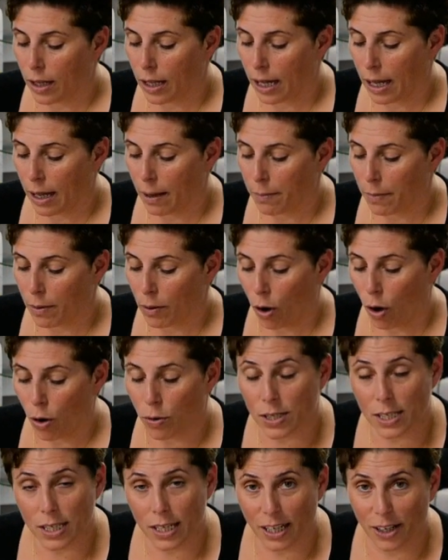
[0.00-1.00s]

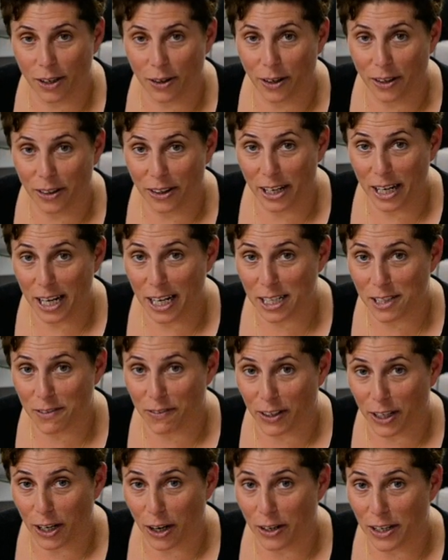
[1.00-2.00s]
I'll see you in the next
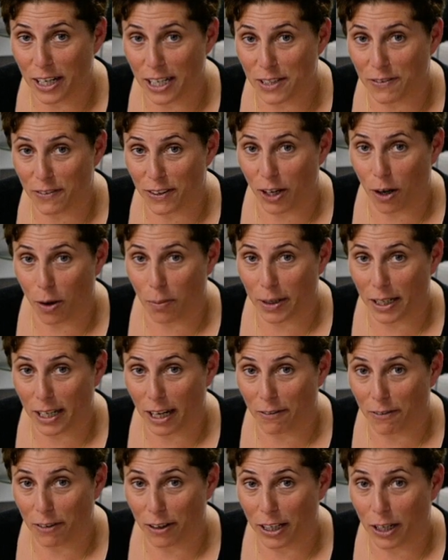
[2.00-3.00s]
video. Next video I'll be
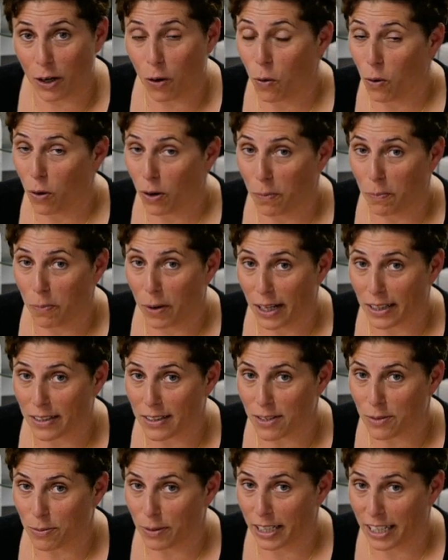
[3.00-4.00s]
covering
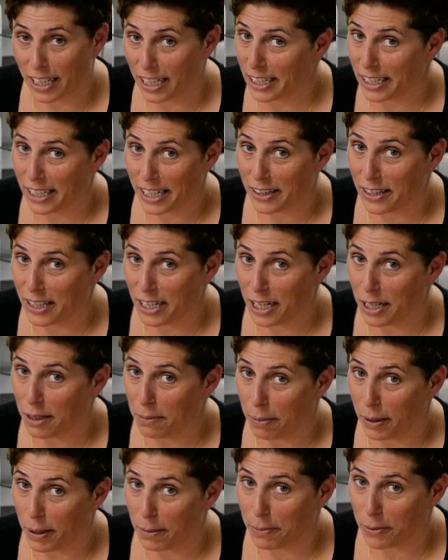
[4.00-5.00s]
all-in-ones. We're nearly at the
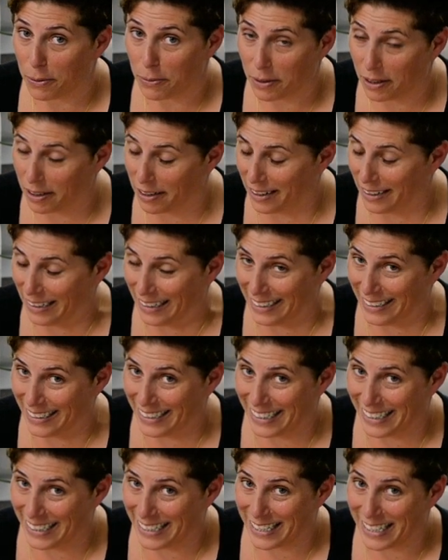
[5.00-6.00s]
end, people.
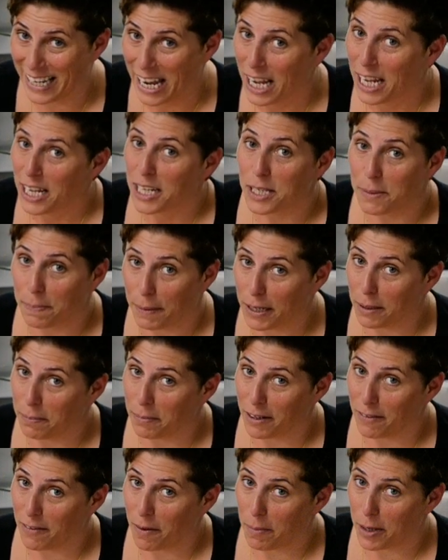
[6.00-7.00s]
It's been a
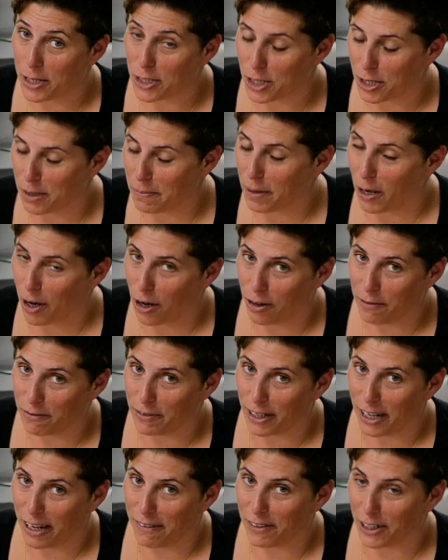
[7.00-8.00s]
bit of a mission, but
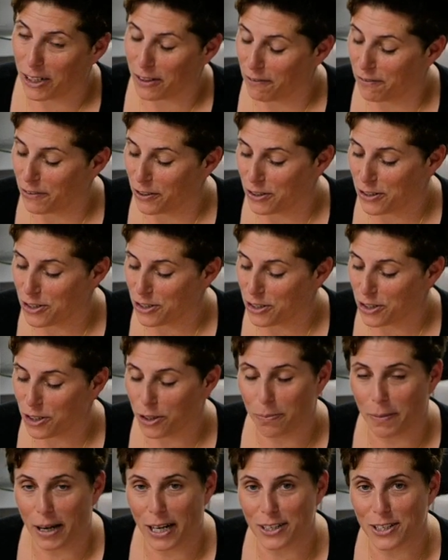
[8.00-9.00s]
hopefully I haven't confused you
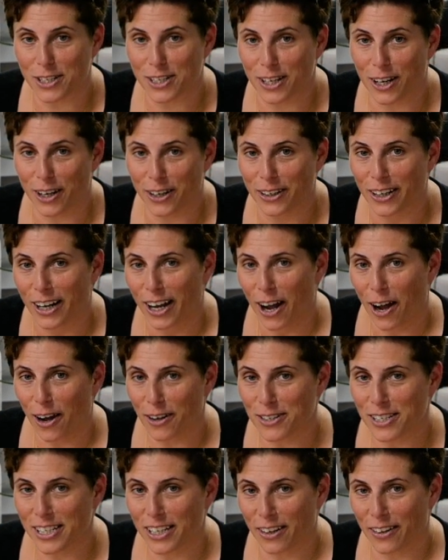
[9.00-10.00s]
too much. So
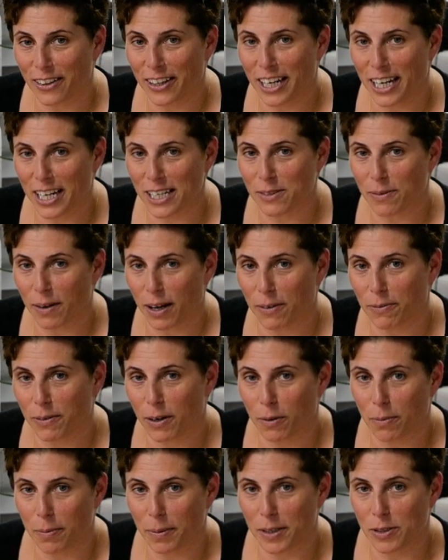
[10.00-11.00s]
I'll see you on the next one.
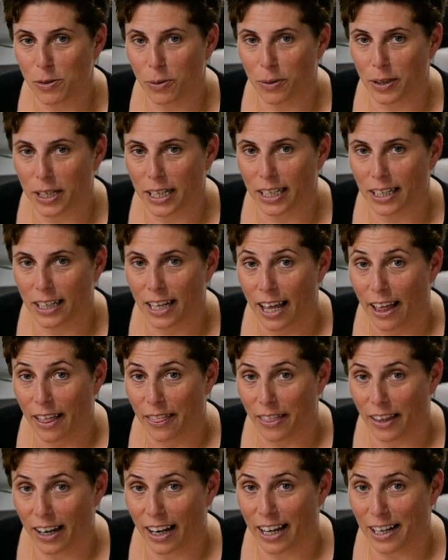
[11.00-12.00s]
We'll be talking
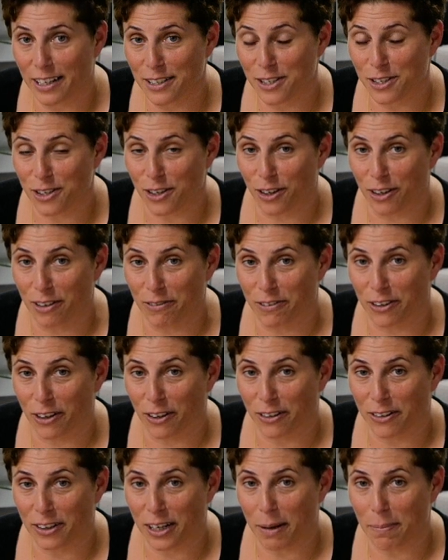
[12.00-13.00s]
the last style of
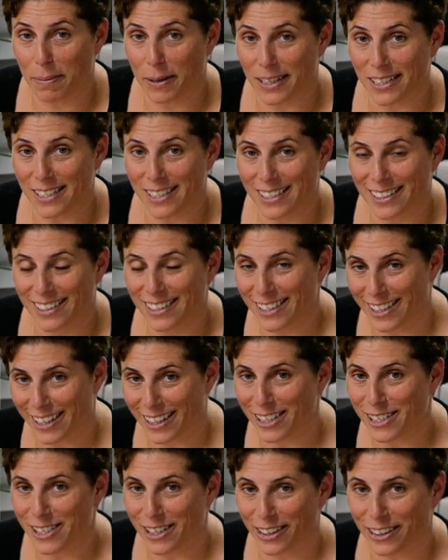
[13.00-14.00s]
cloth nappies.
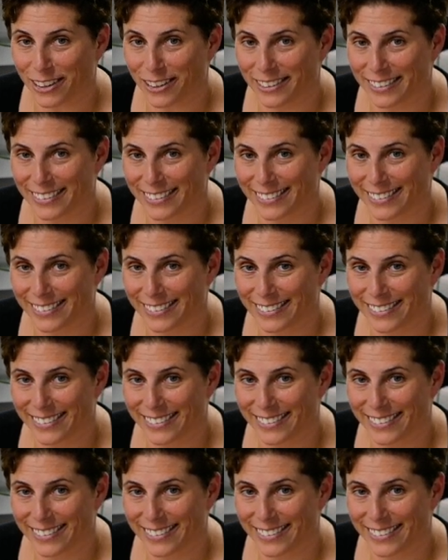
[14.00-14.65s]
See you soon.